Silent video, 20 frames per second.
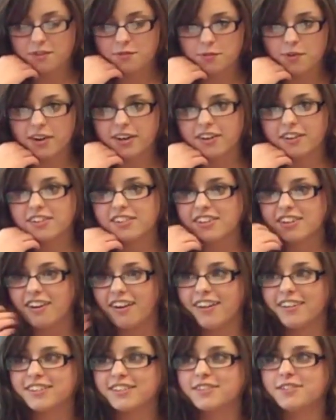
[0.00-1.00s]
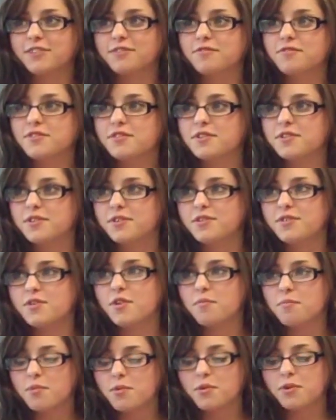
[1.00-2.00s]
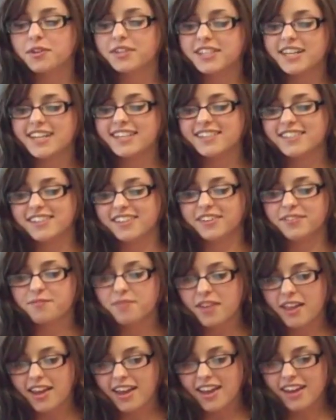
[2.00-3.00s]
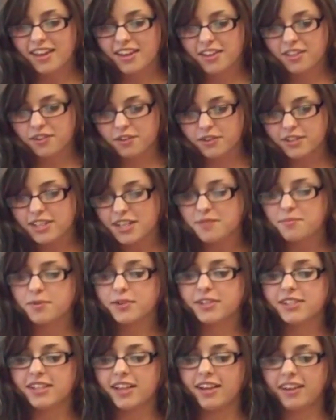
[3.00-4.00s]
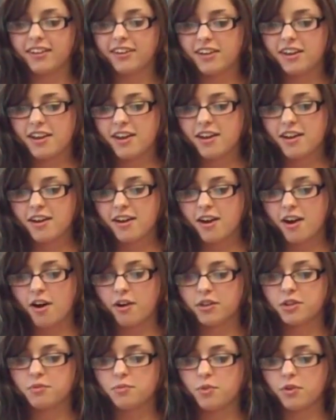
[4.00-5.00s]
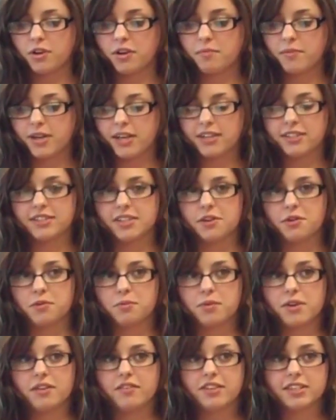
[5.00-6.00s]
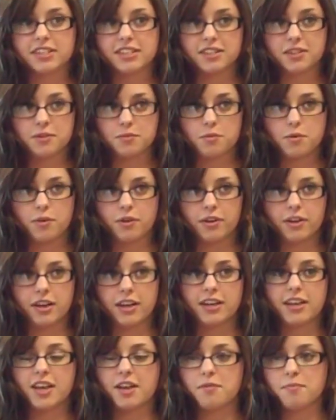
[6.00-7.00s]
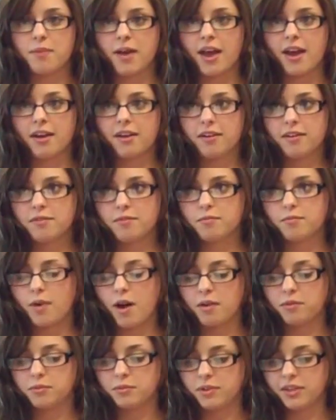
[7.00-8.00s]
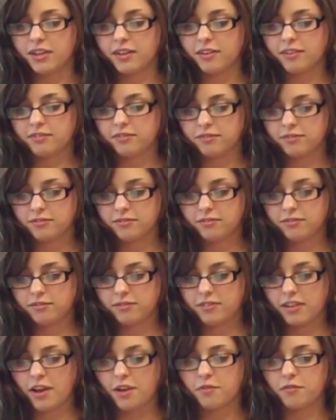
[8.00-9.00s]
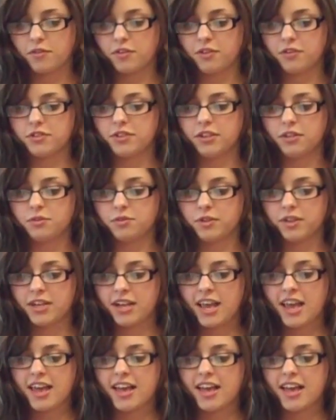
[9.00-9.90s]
What are the causes of deportation? 13% are deported because they were previously deported and came back, probably to care for their children.